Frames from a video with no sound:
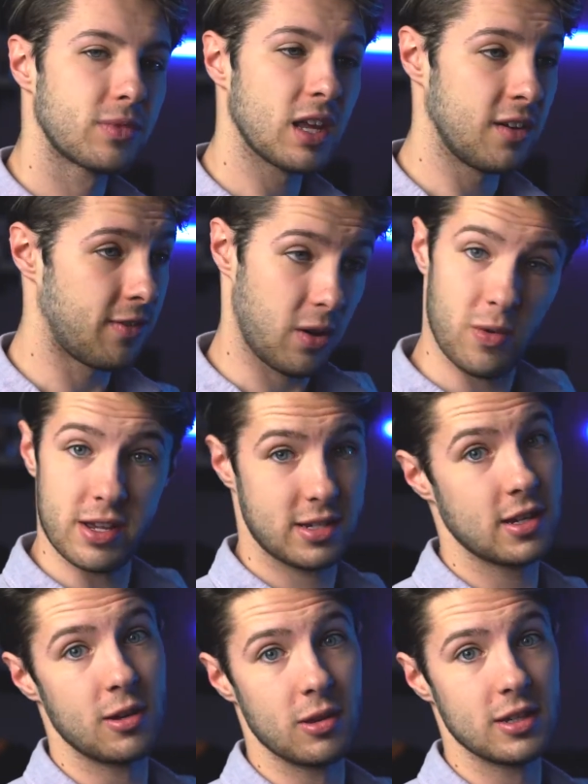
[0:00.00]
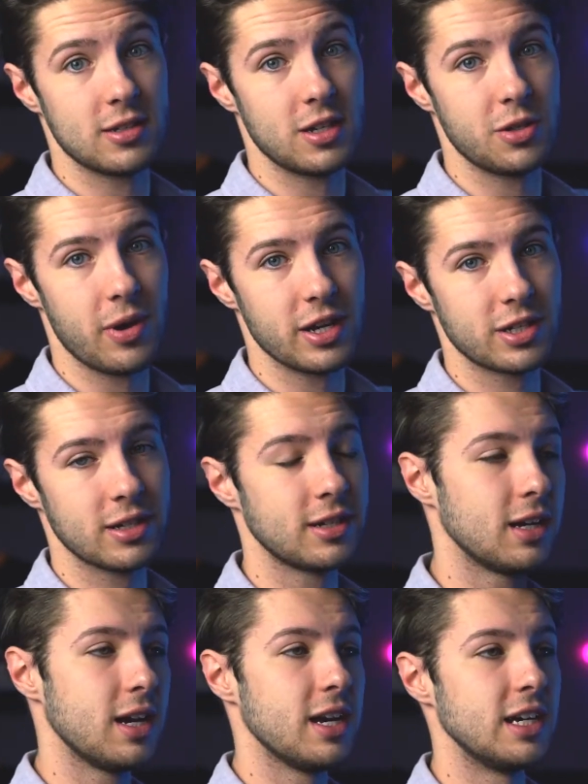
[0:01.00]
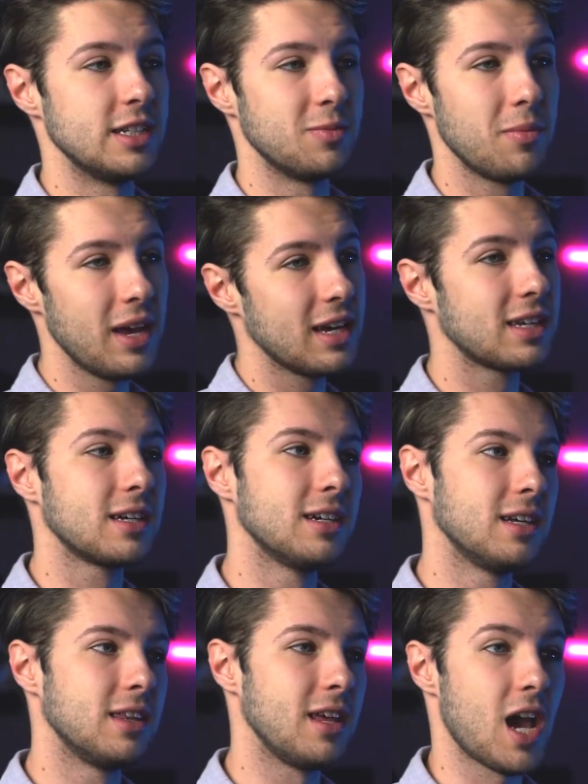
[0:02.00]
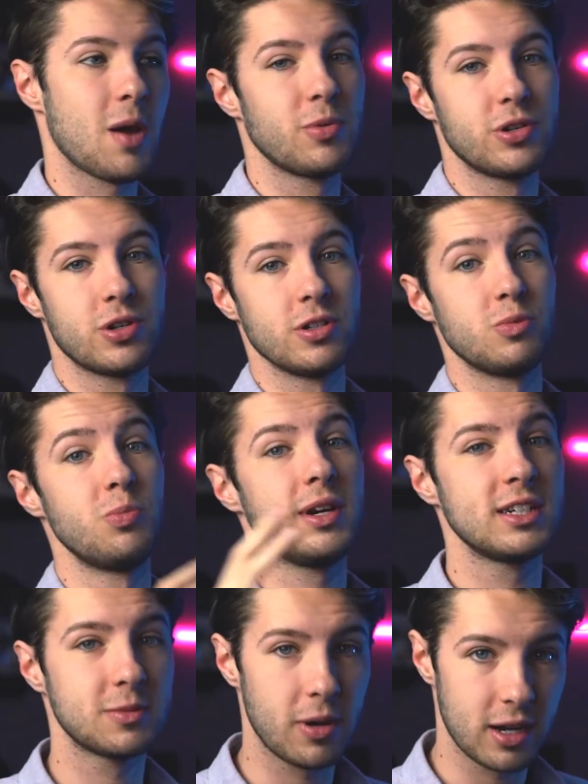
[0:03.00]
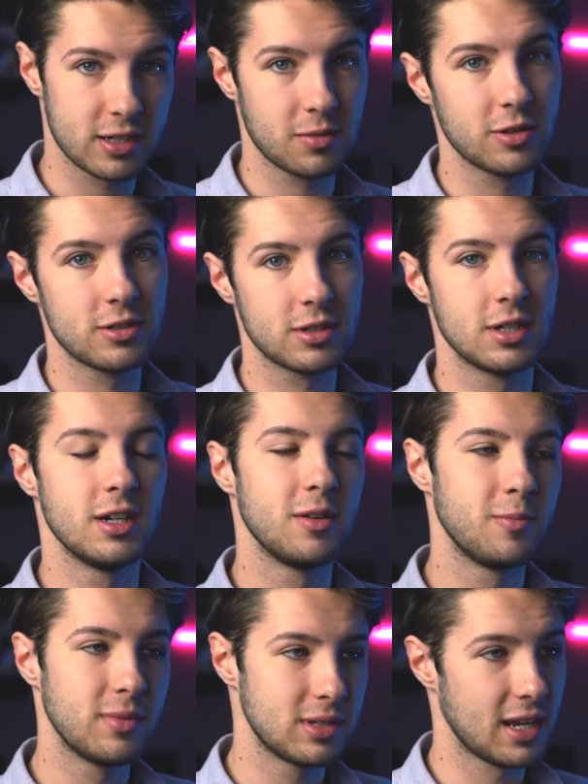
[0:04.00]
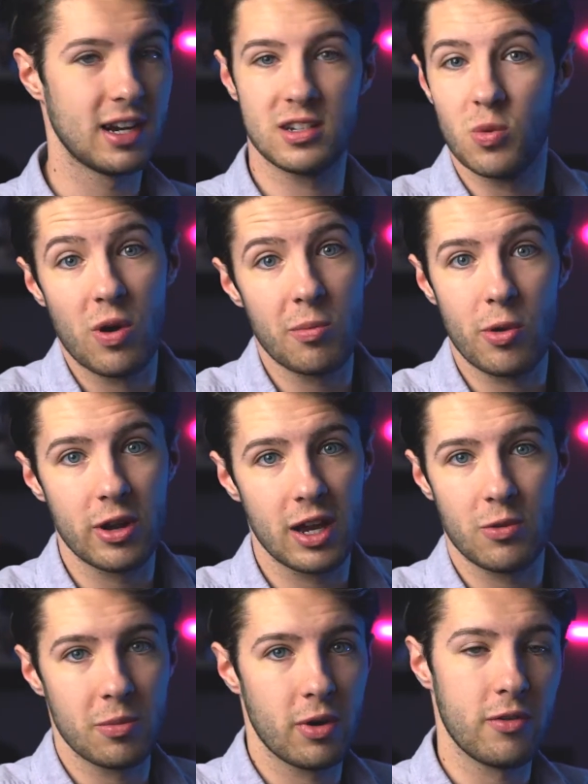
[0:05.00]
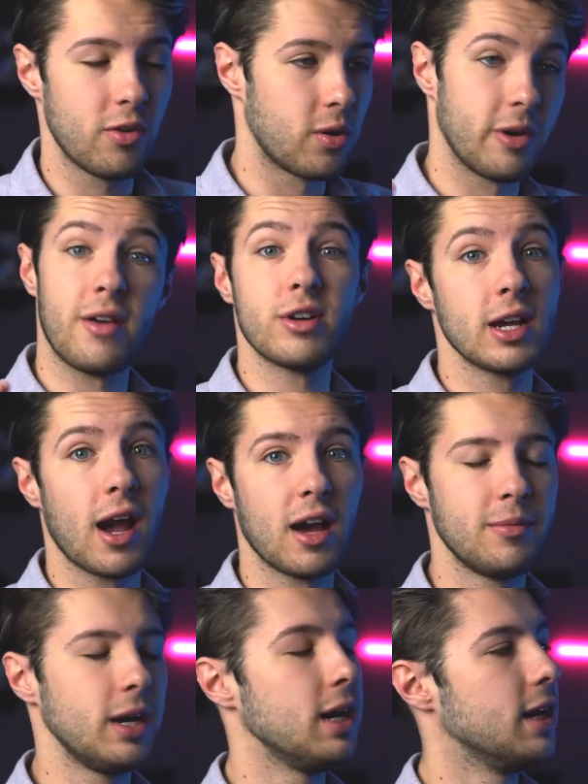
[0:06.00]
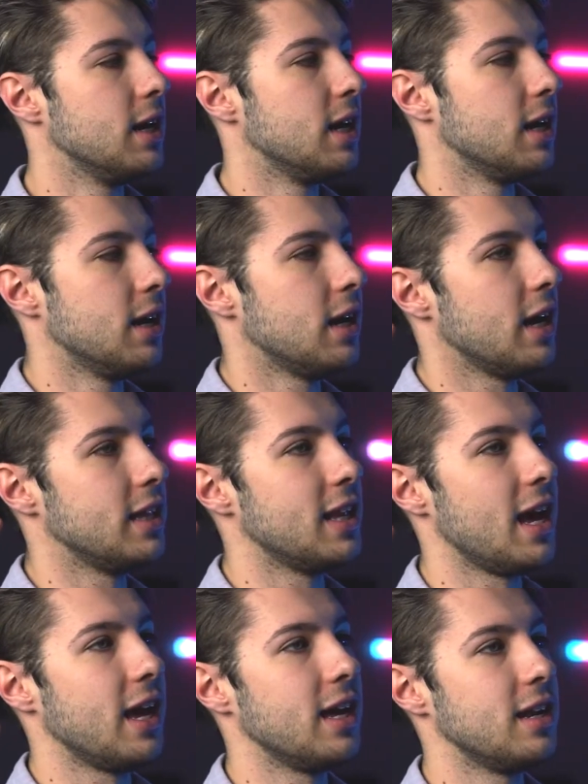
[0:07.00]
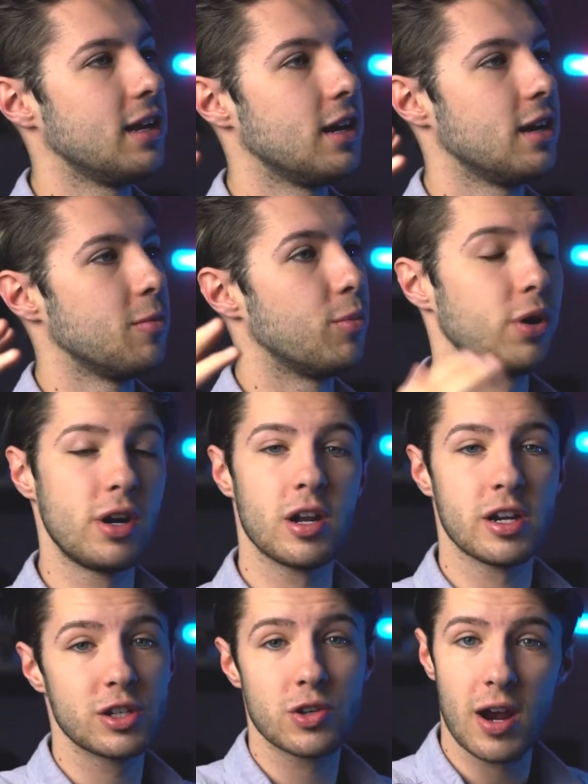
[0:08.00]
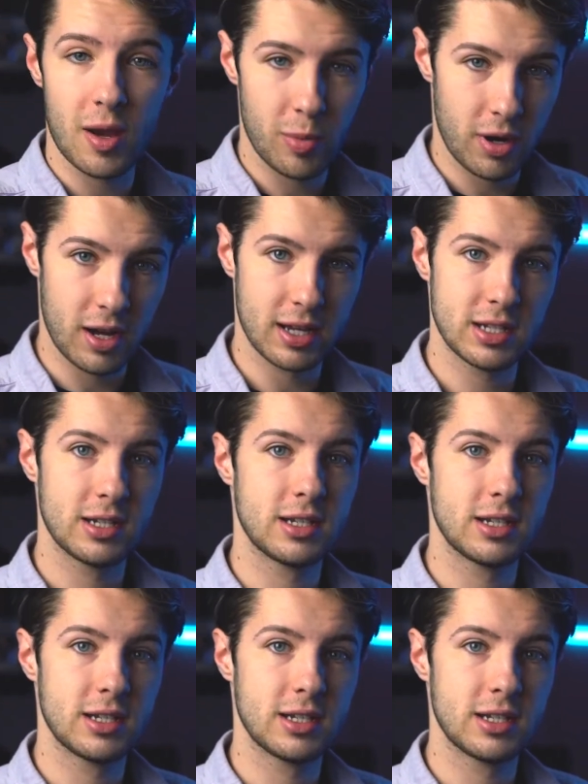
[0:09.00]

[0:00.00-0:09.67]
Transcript: if I was to do this situation, is make the aperture as big as possible, set it to 1.8, 1.4, whatever you got, and then put it on a tripod